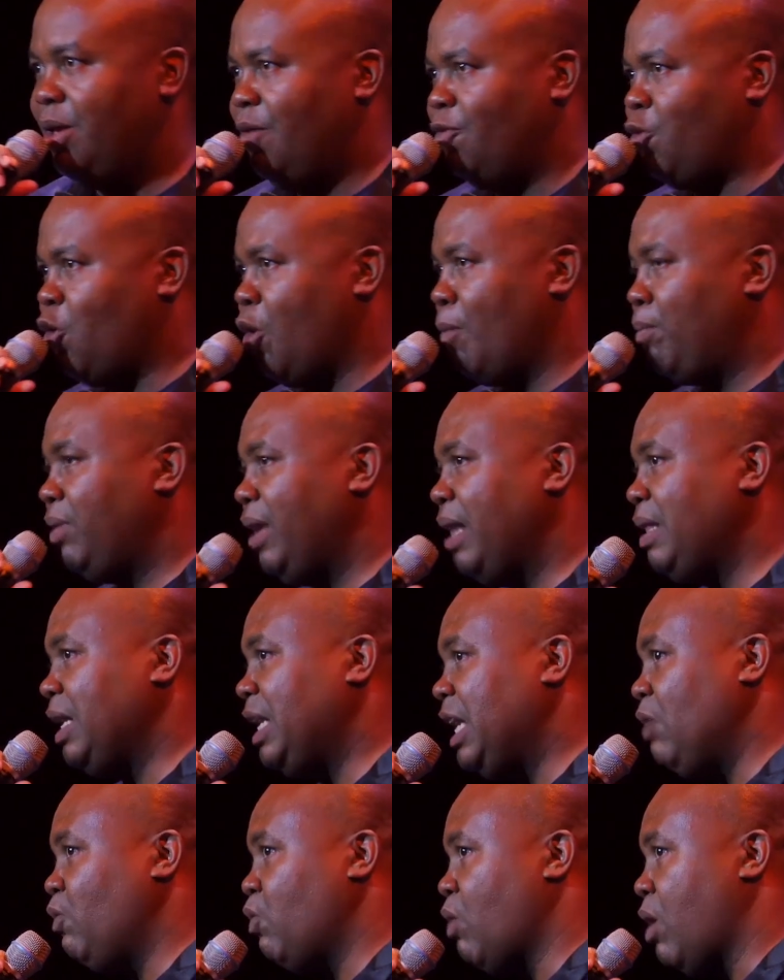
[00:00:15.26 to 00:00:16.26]
for a play that
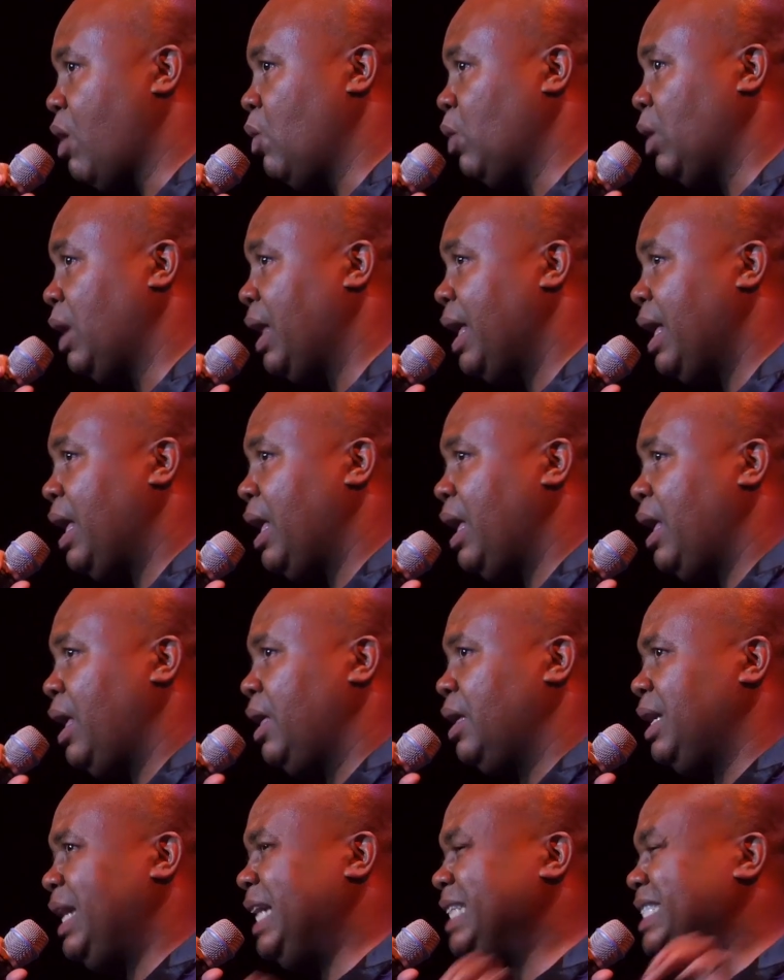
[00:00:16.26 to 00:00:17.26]
he wrote.
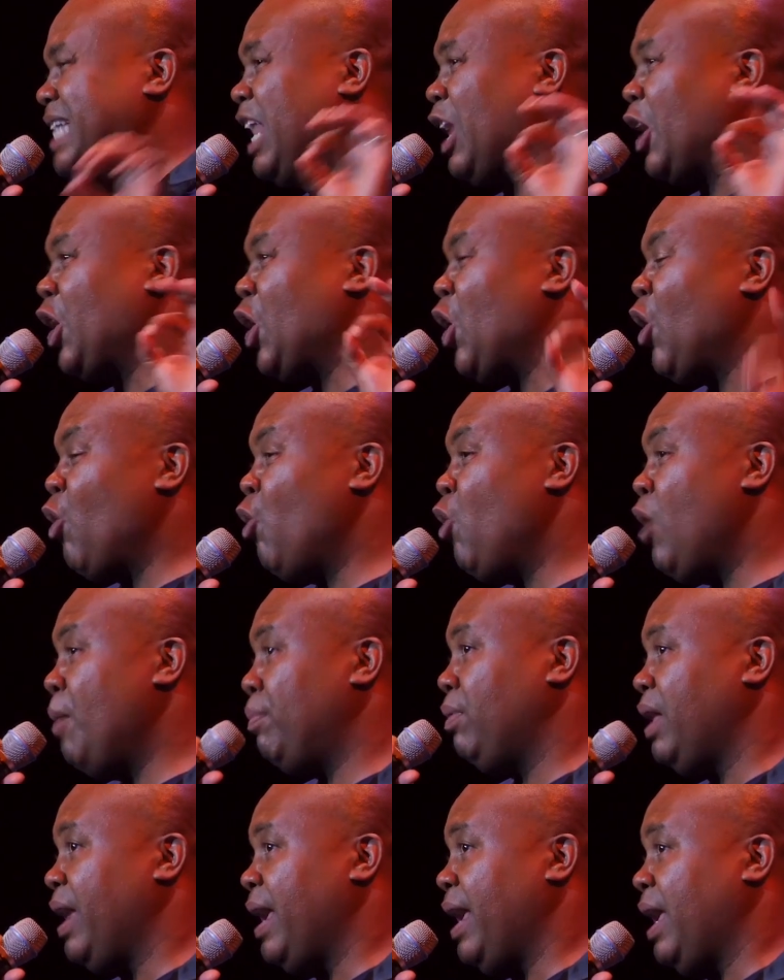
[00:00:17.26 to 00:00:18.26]
He's got a current
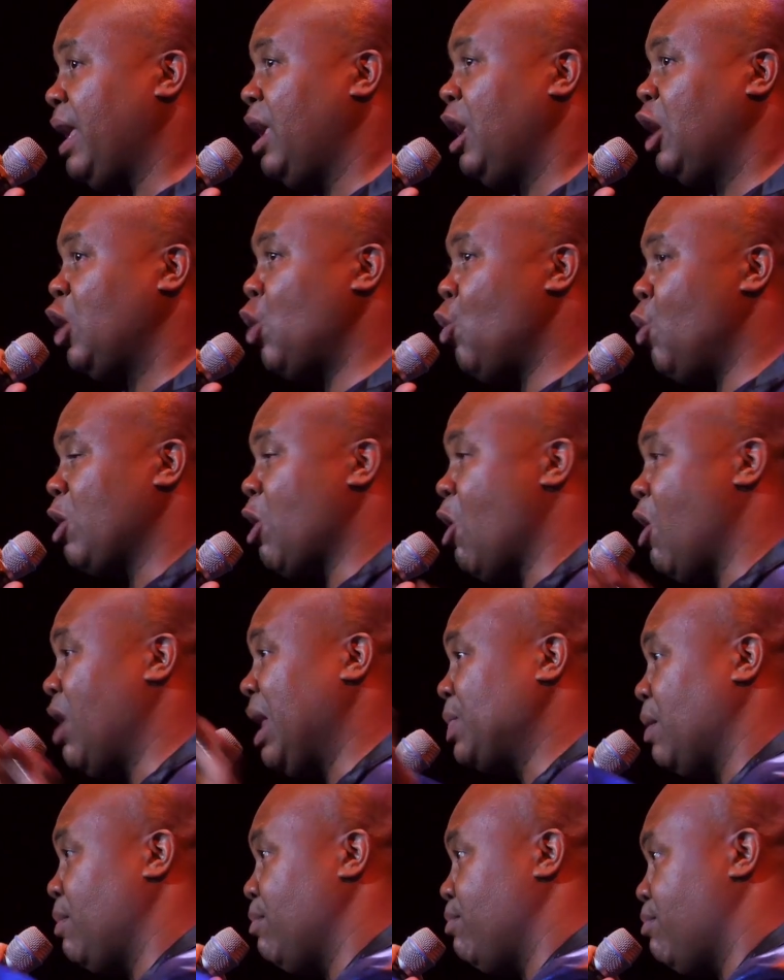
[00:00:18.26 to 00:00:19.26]
play going on
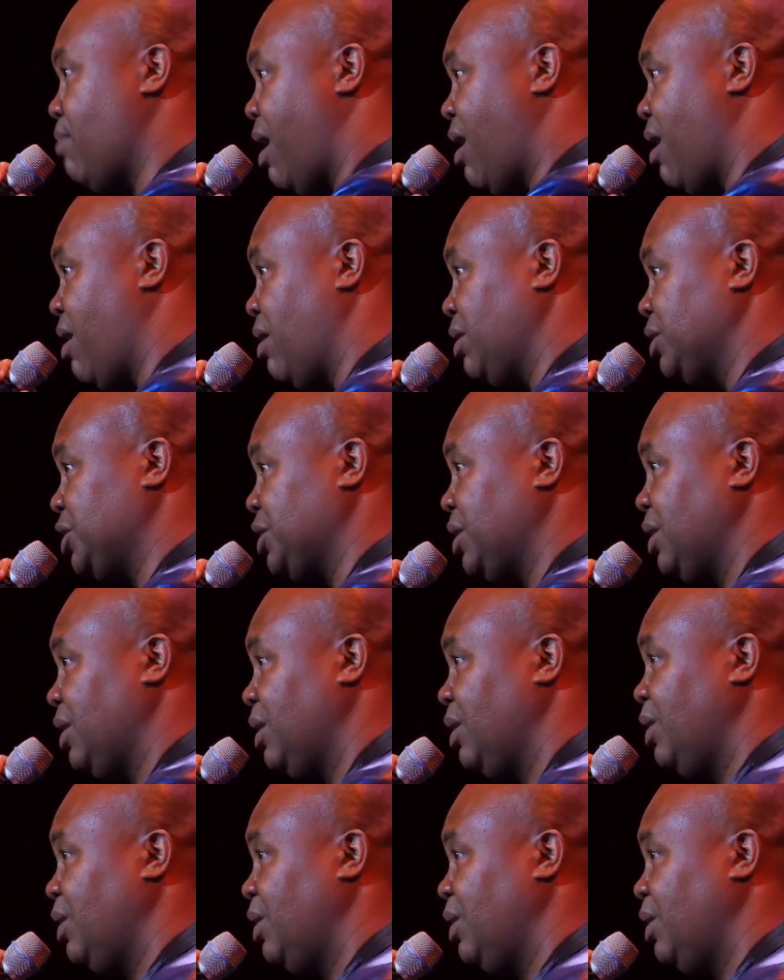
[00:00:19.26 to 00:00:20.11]
at the Marsh.